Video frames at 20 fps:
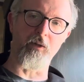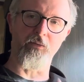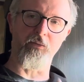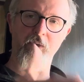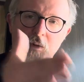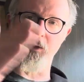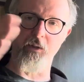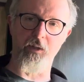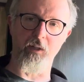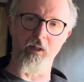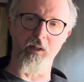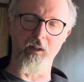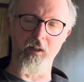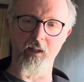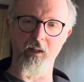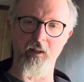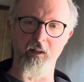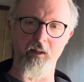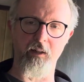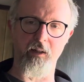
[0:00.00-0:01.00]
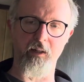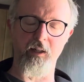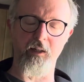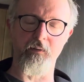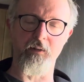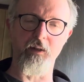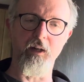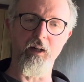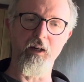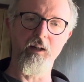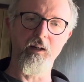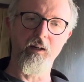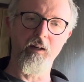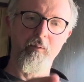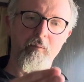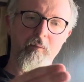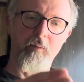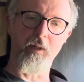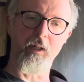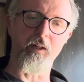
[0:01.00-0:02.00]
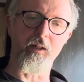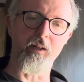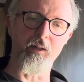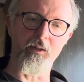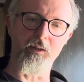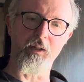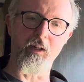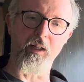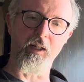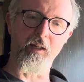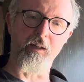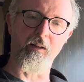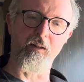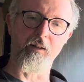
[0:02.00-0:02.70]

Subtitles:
first and then the knives, because like